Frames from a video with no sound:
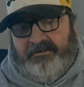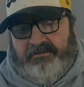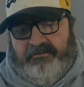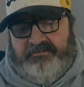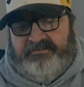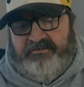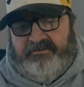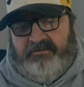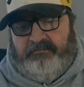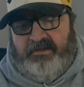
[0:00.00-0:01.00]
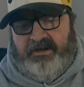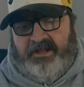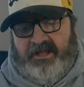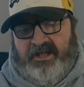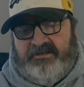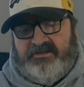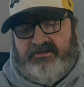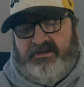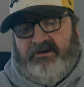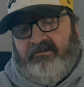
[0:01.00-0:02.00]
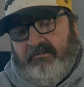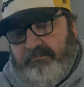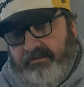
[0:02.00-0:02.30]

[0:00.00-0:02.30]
closer to many engineering